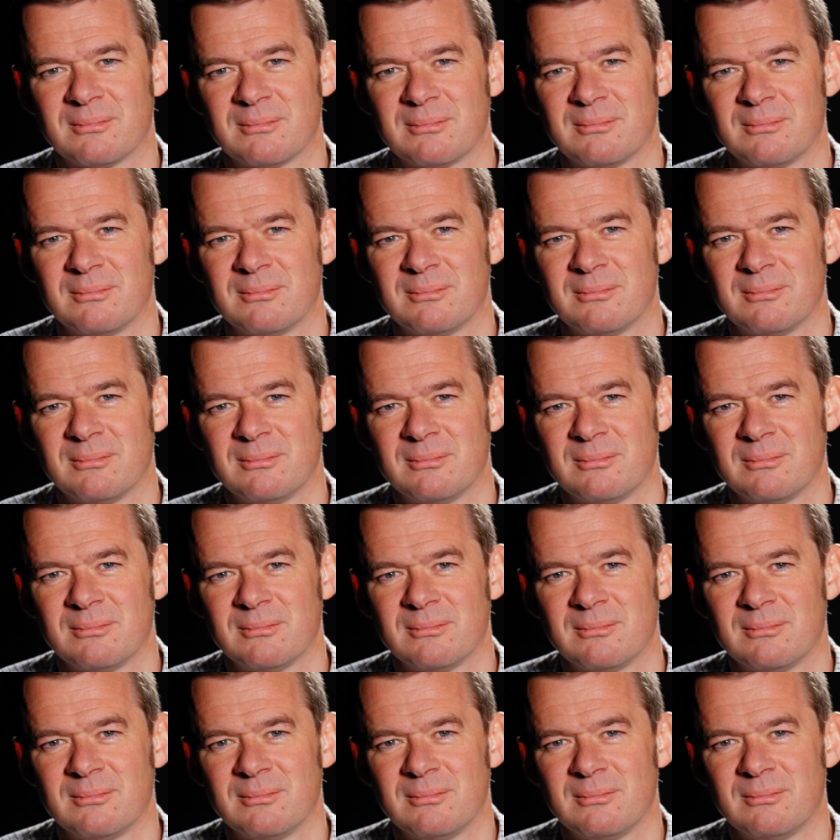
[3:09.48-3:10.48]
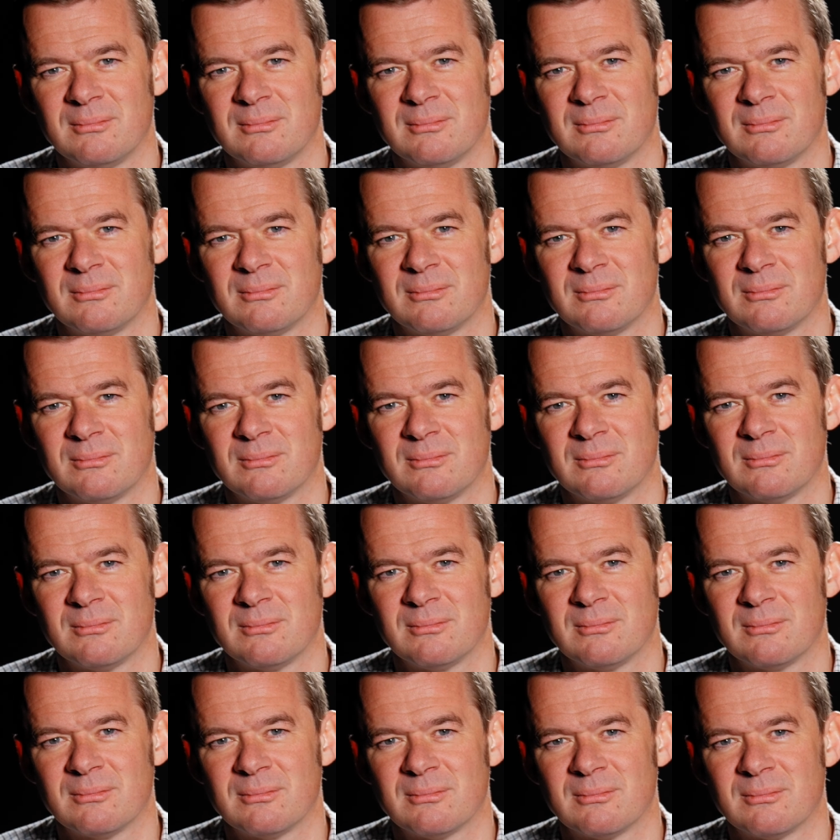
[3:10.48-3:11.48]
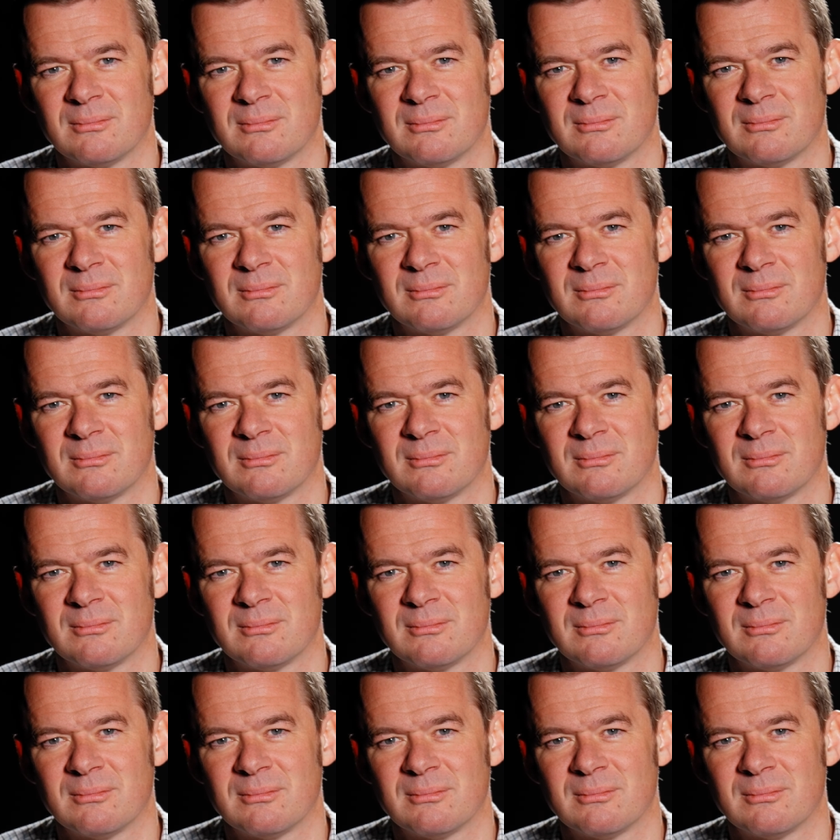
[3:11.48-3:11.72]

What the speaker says: No words are spoken by the person on screen.